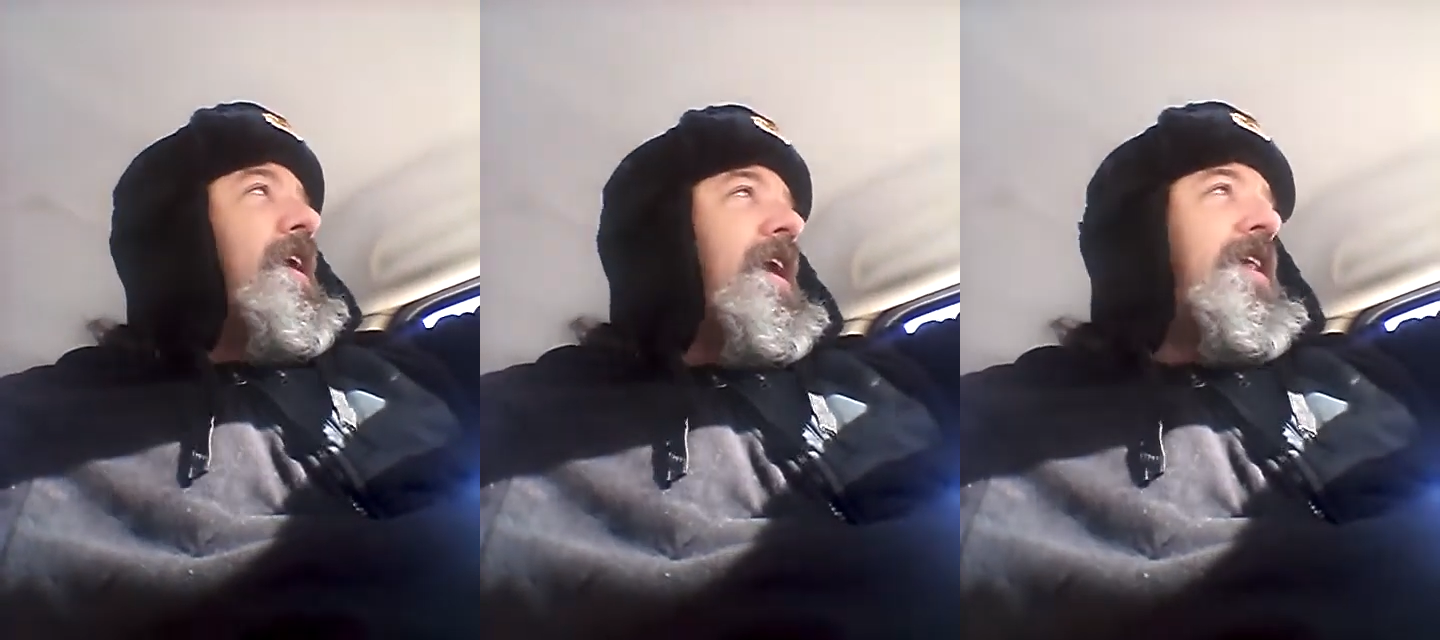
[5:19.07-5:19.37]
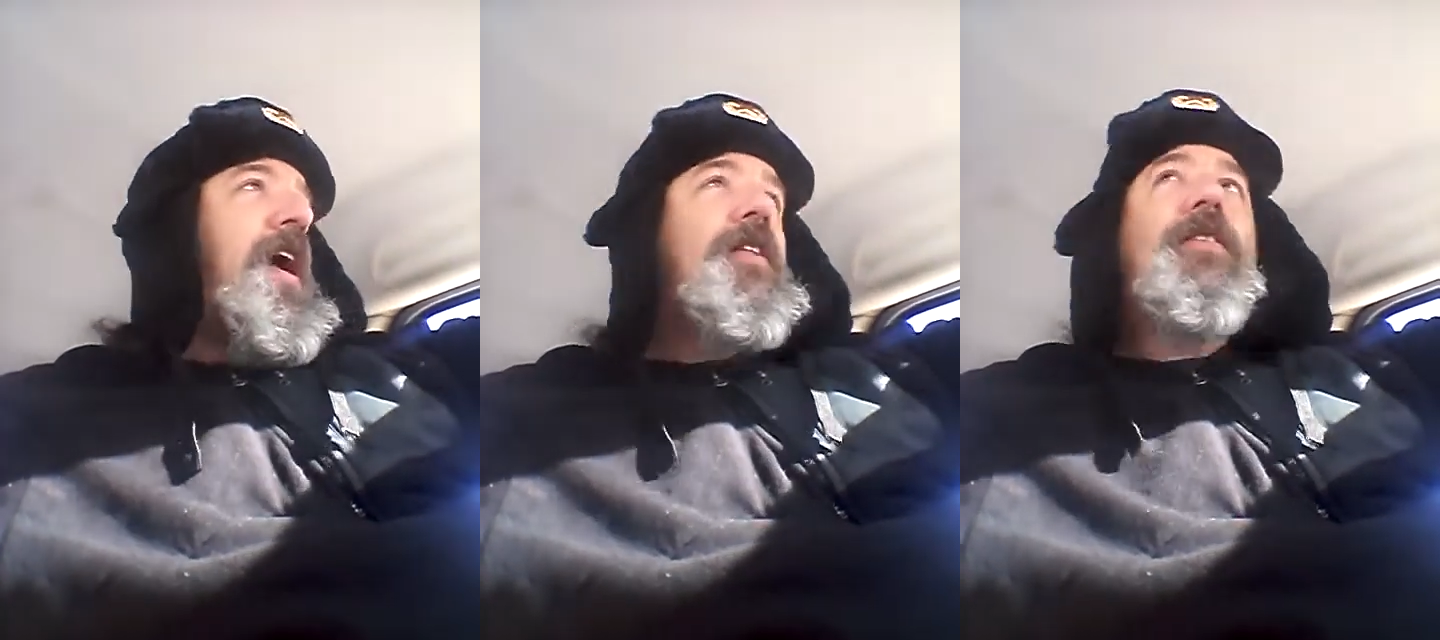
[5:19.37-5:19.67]

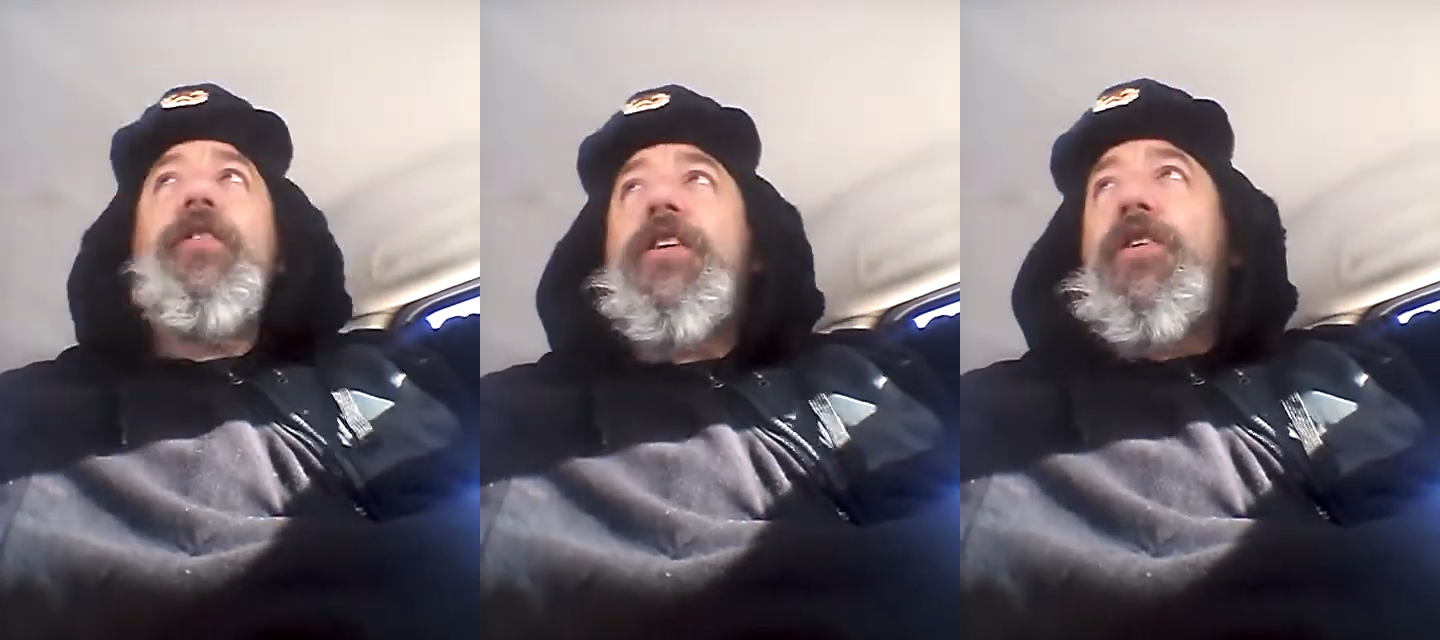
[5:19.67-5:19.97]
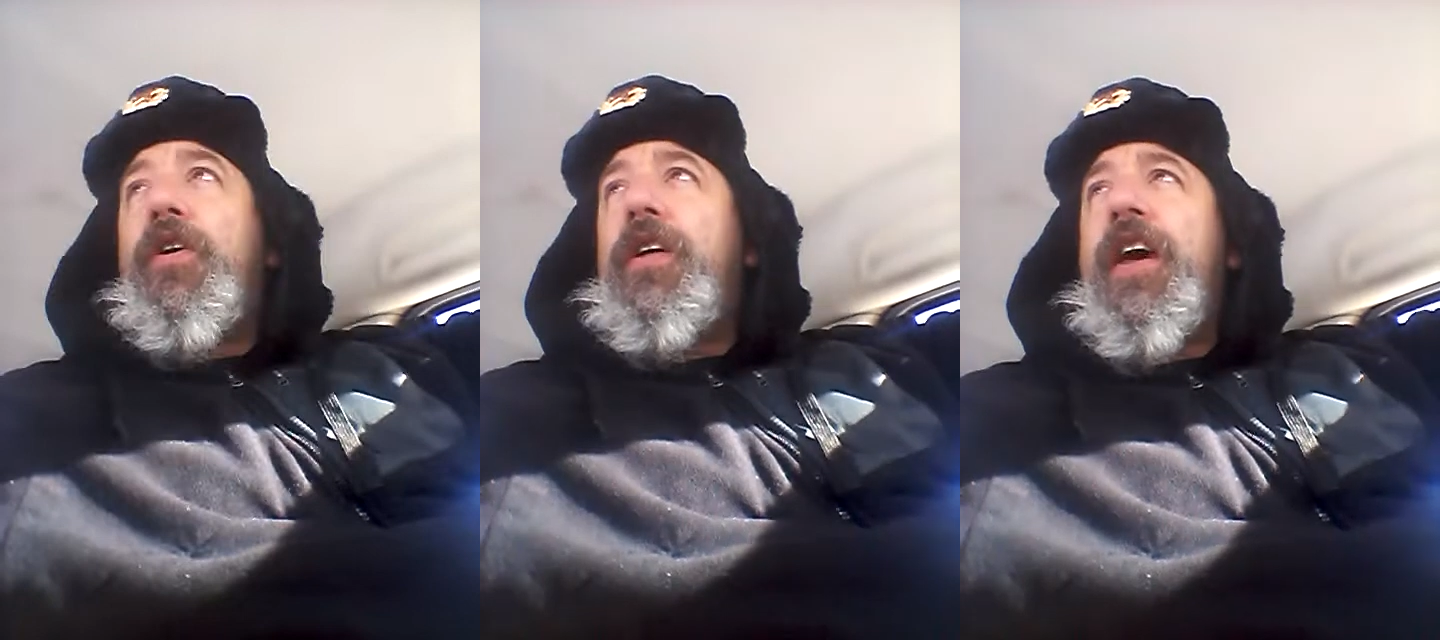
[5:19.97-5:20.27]
and actively
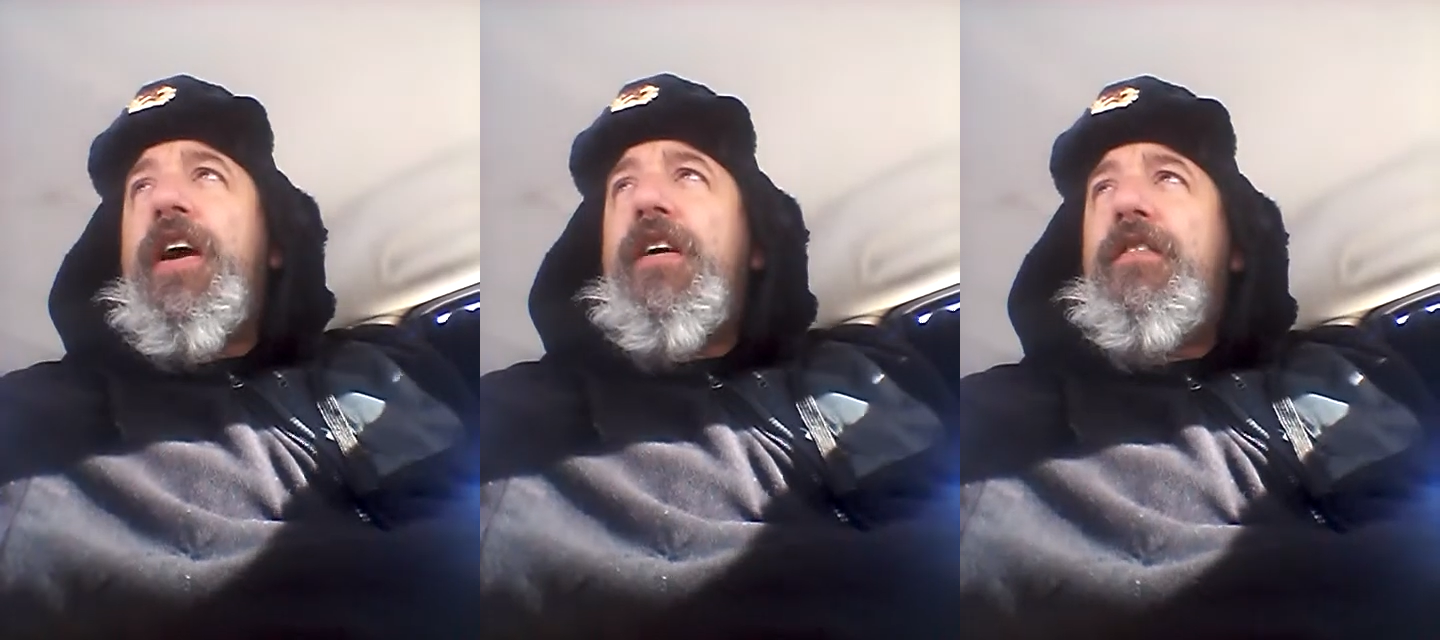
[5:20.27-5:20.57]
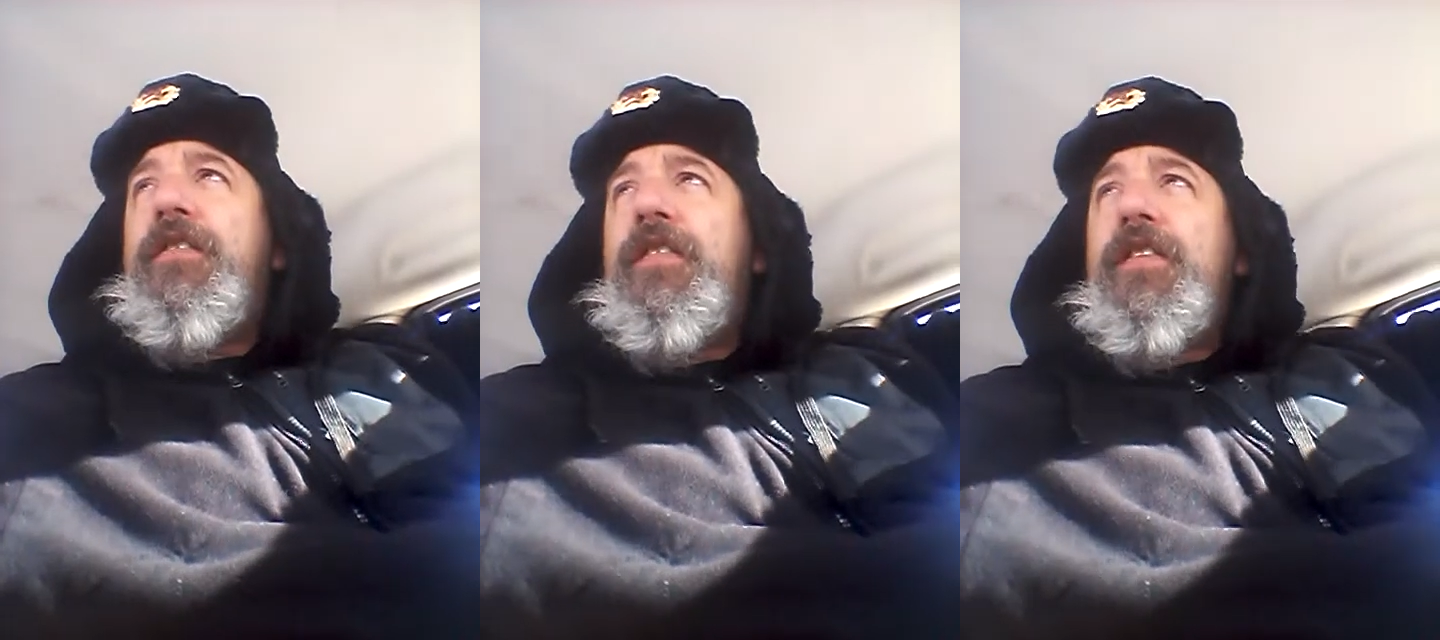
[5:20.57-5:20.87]
calling
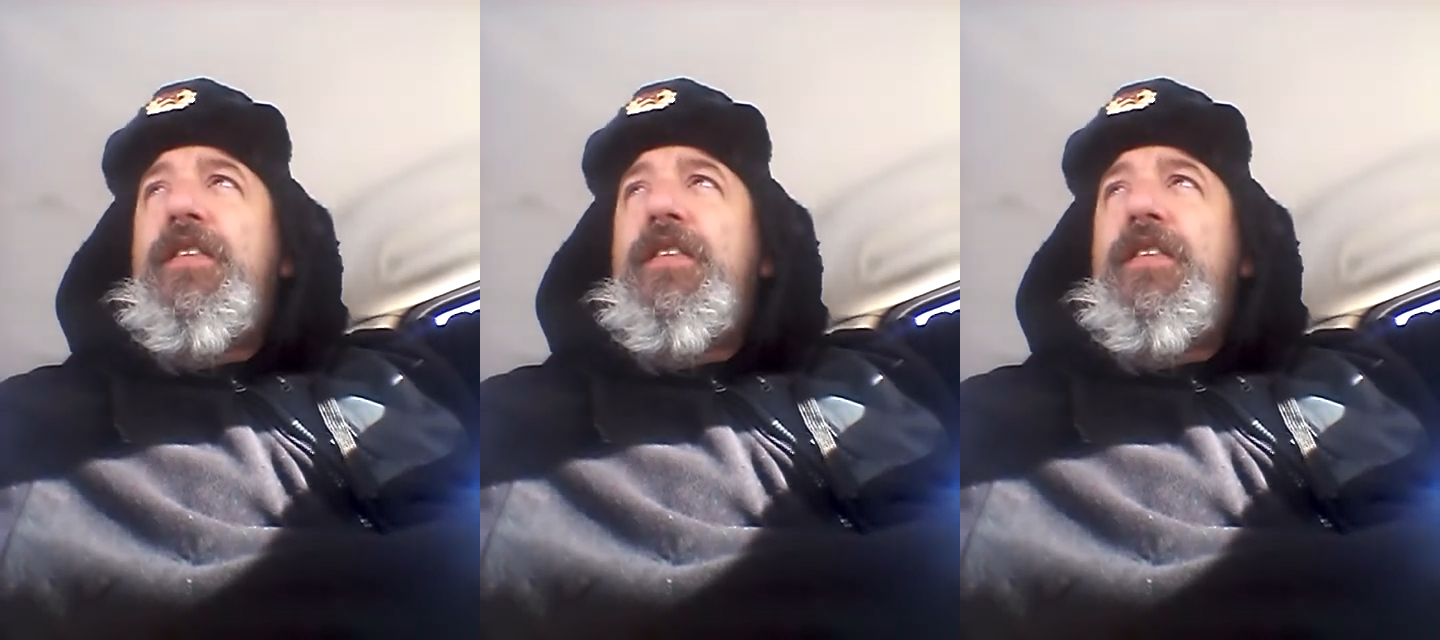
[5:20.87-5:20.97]
out